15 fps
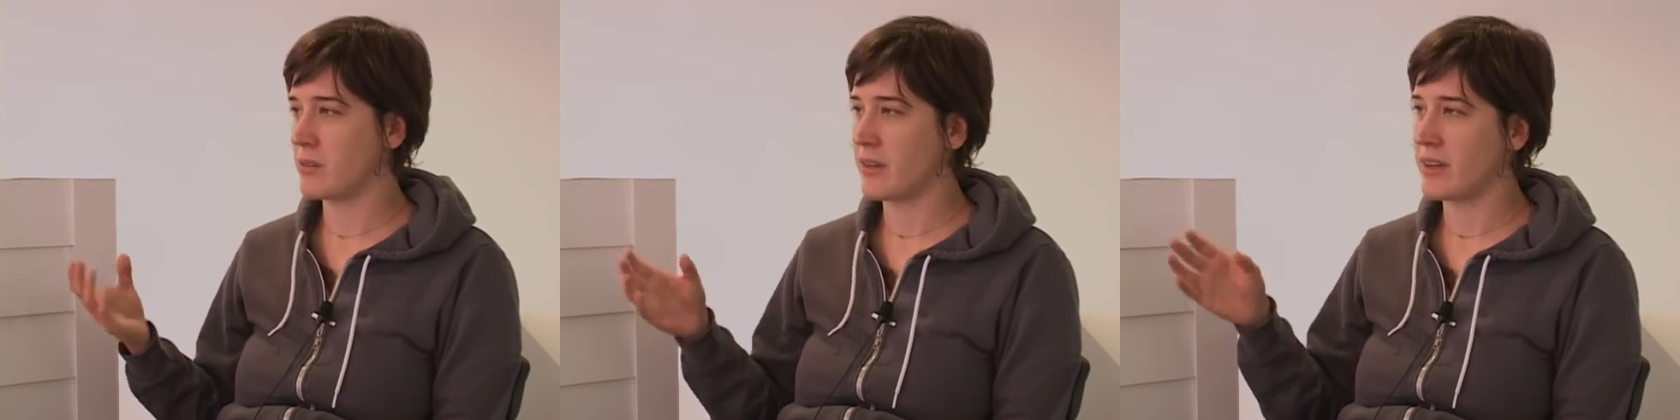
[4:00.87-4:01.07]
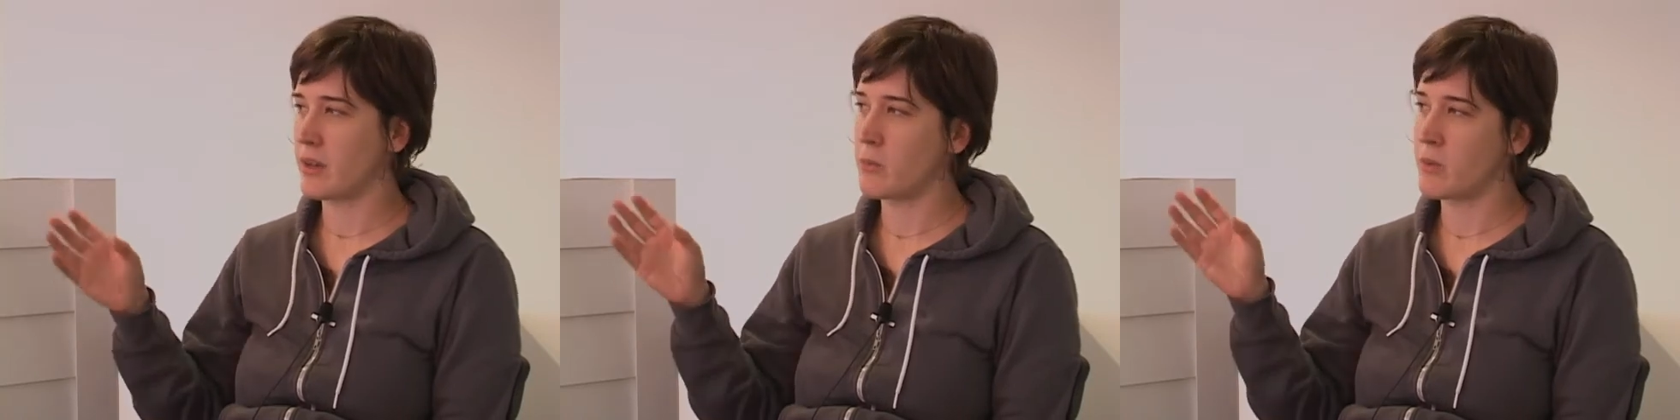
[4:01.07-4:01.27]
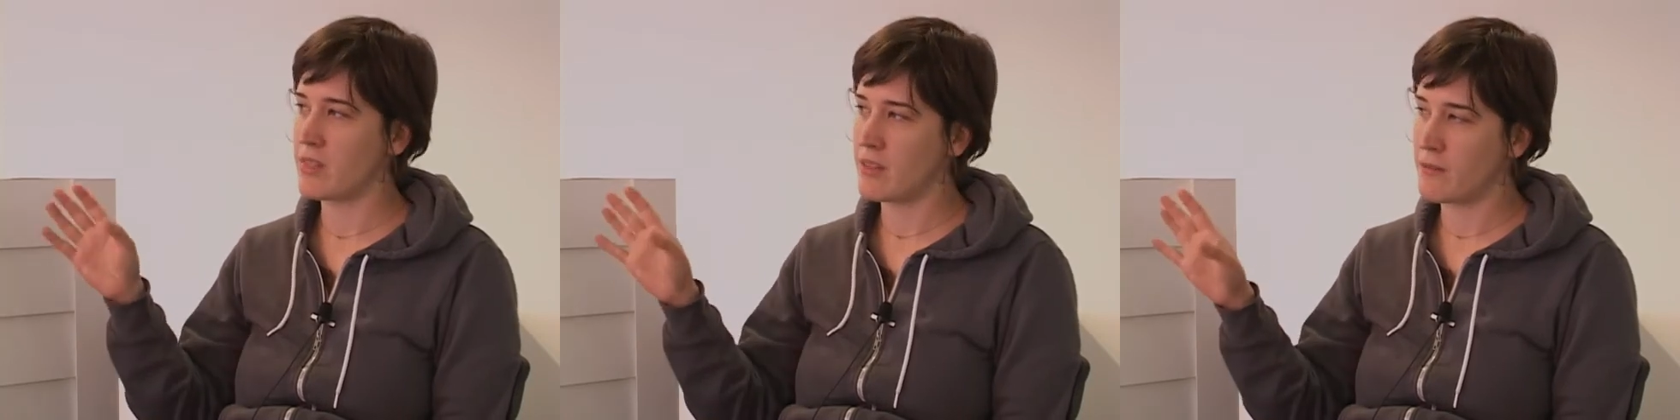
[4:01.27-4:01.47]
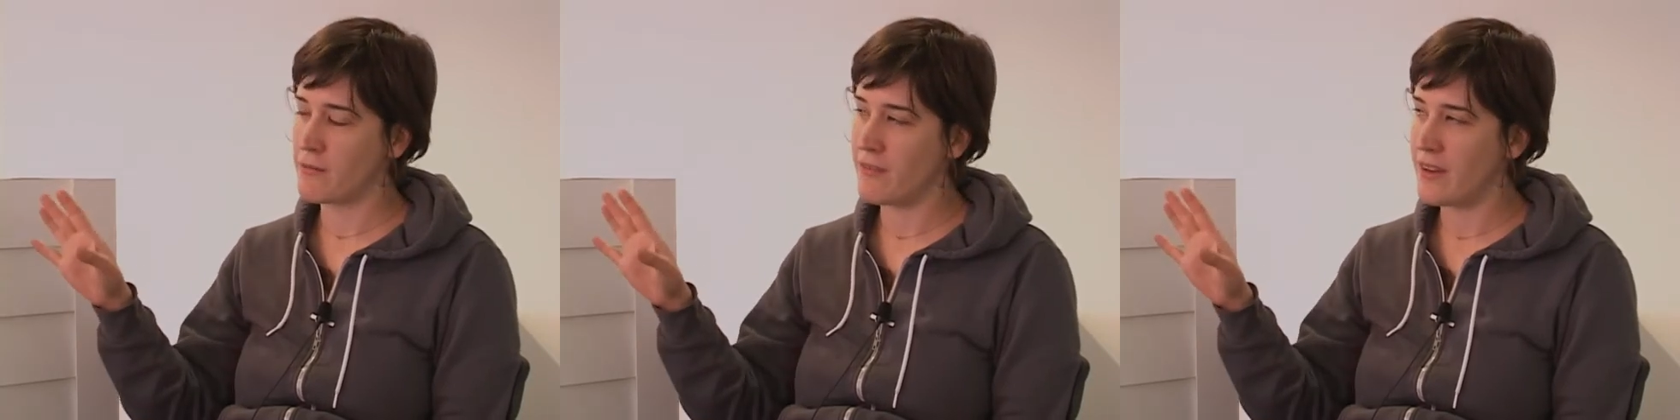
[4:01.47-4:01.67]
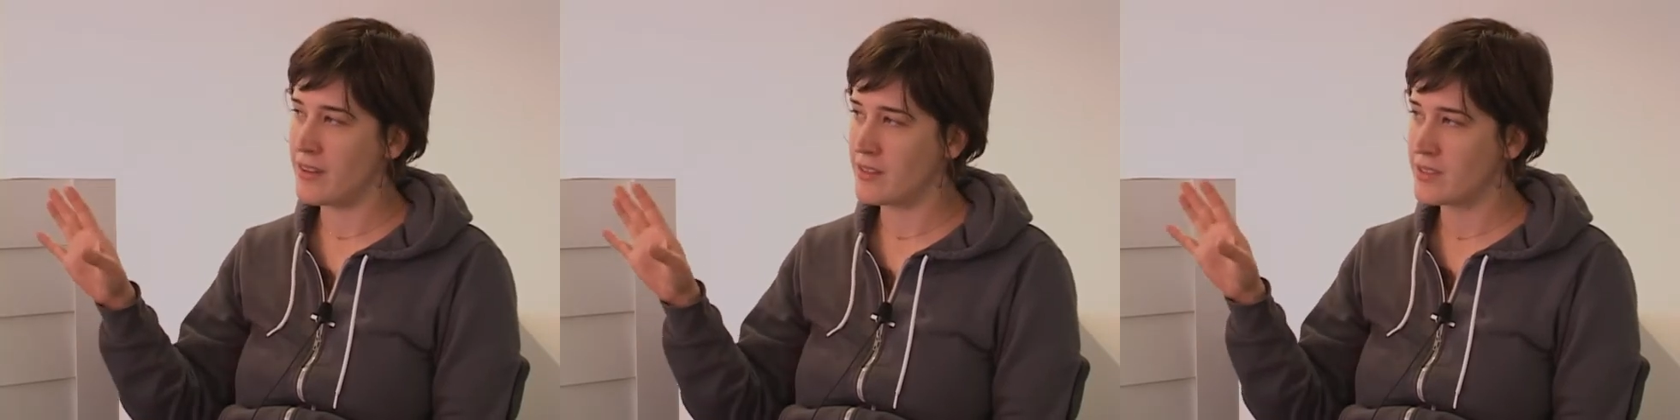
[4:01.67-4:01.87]
Like with the
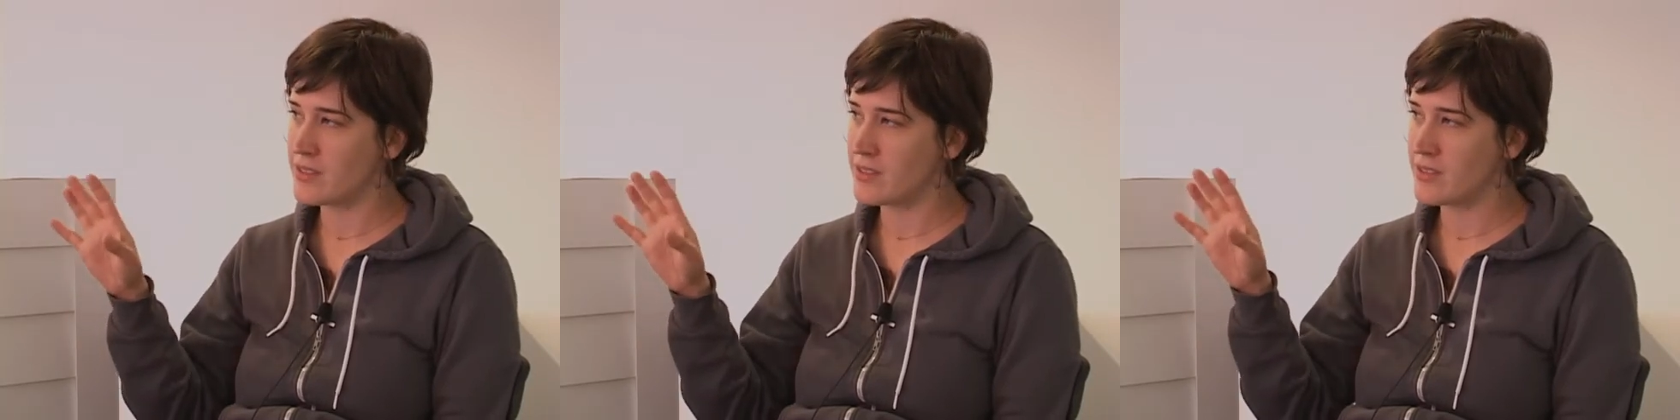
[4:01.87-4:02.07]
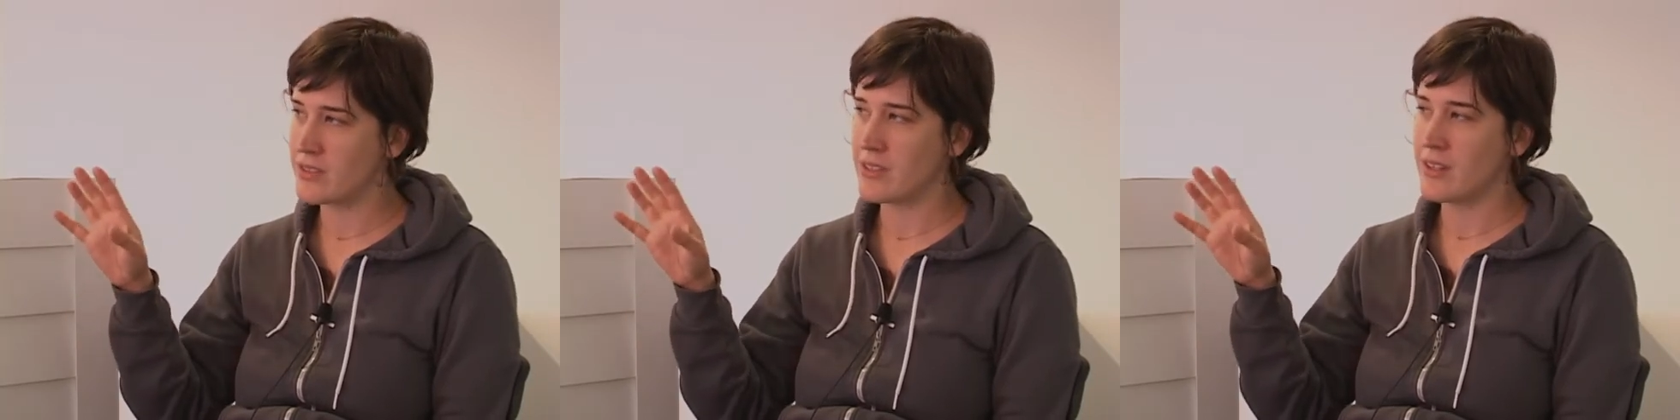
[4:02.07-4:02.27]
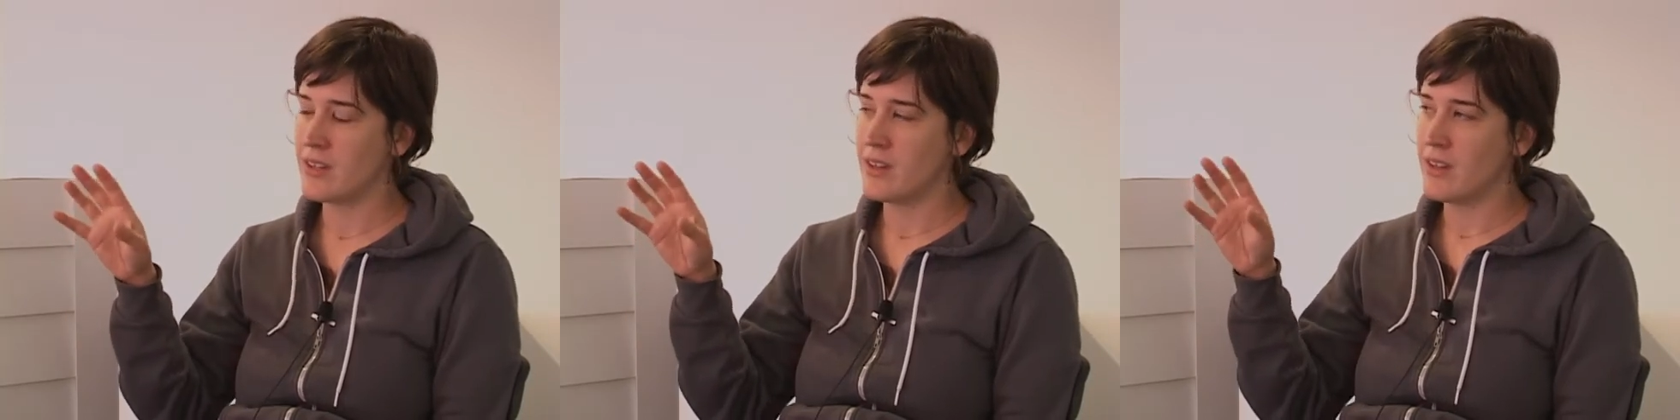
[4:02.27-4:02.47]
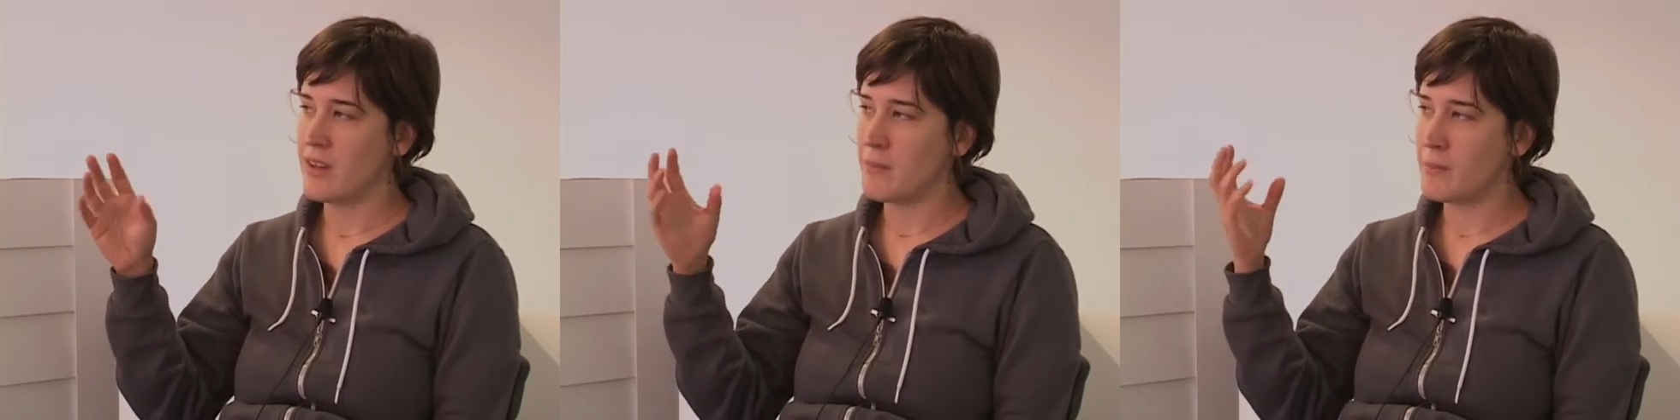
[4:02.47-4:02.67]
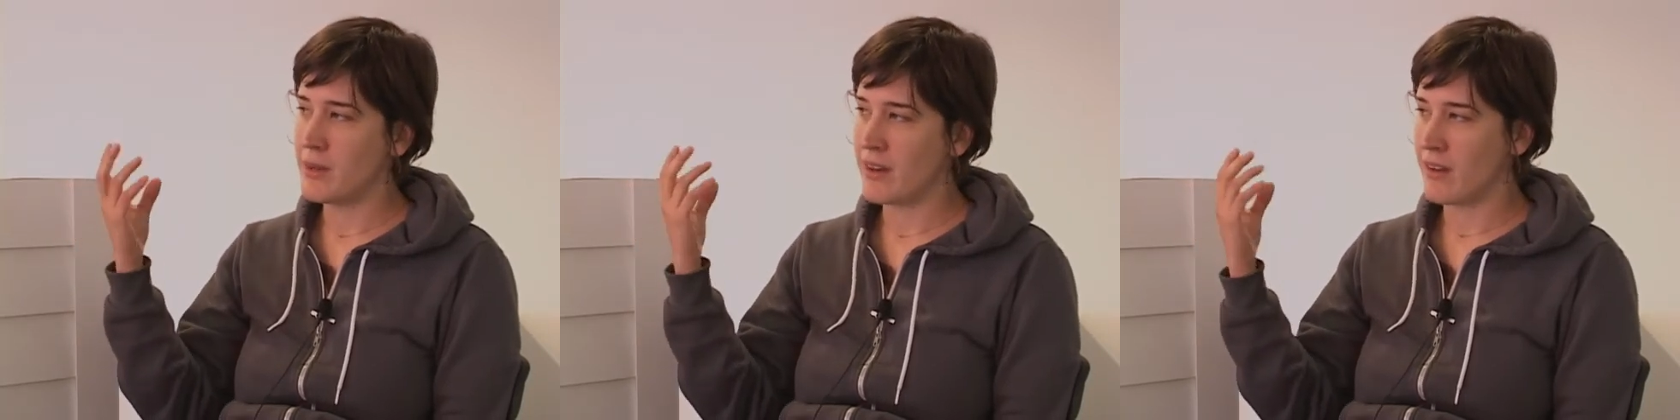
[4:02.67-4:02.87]
fence,
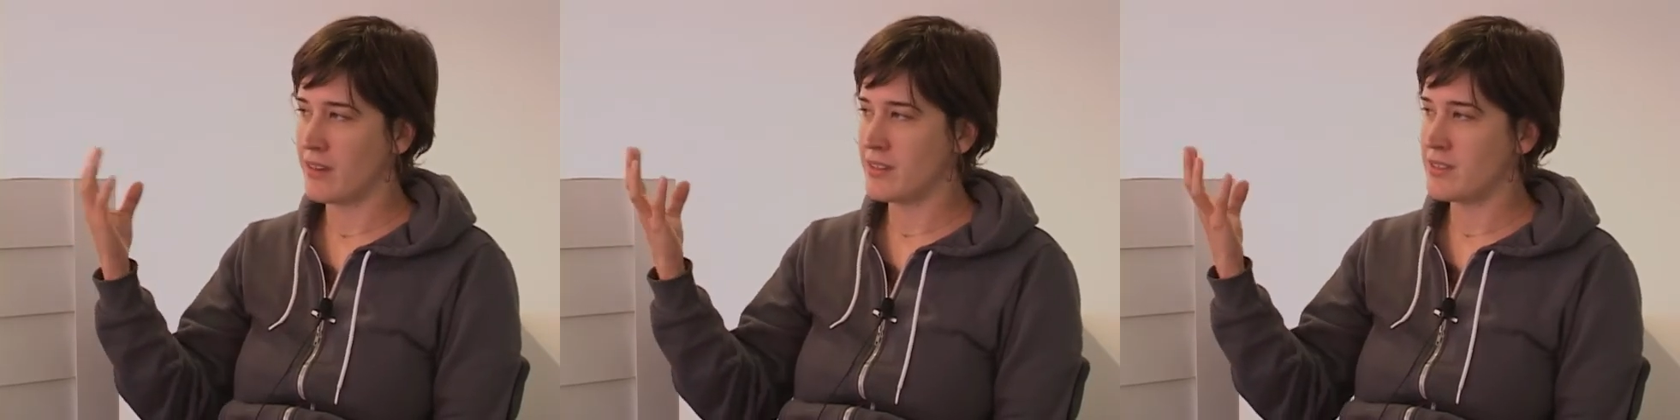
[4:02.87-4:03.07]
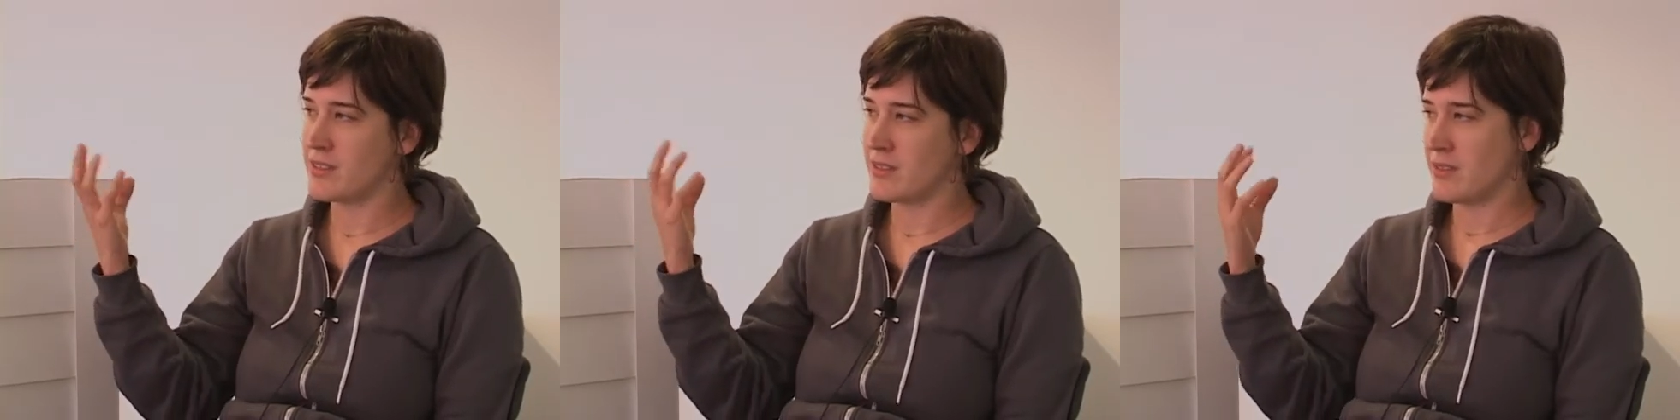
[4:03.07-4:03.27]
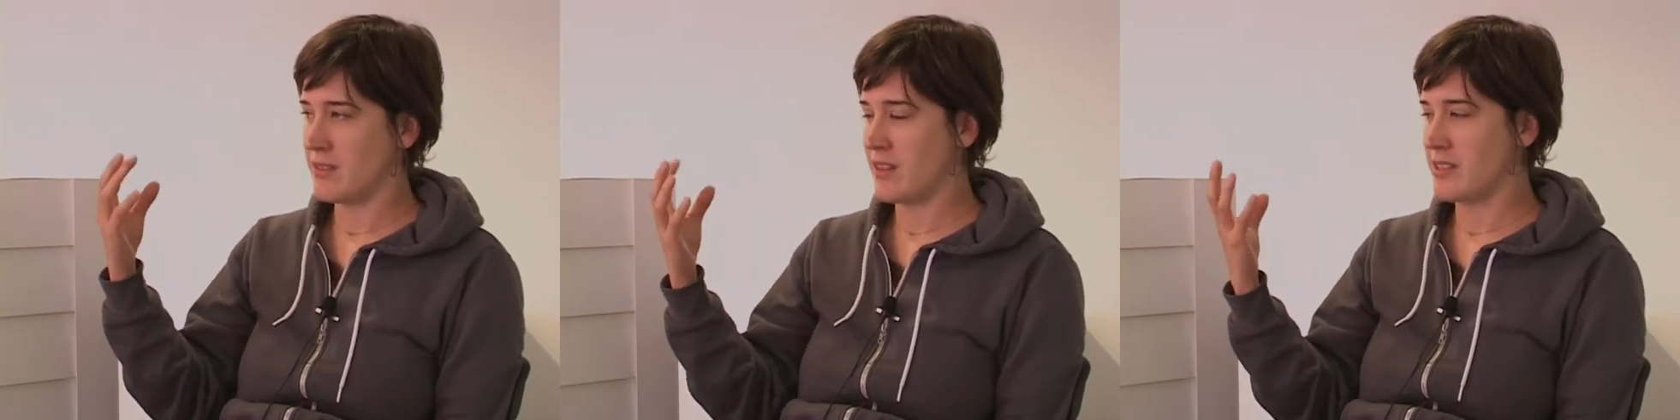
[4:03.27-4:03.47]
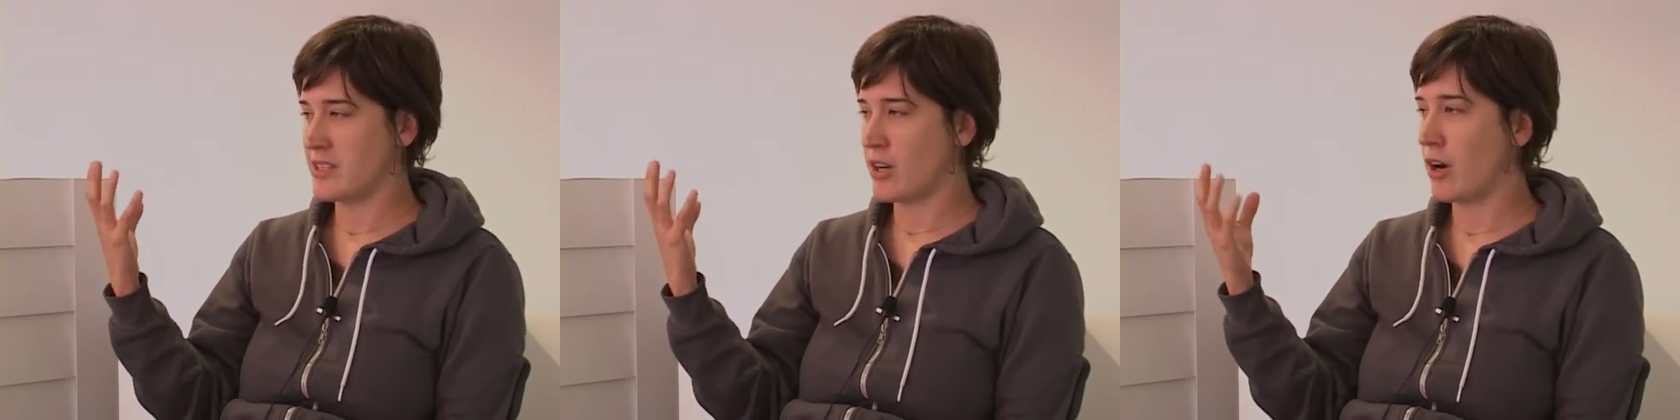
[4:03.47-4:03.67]
because it's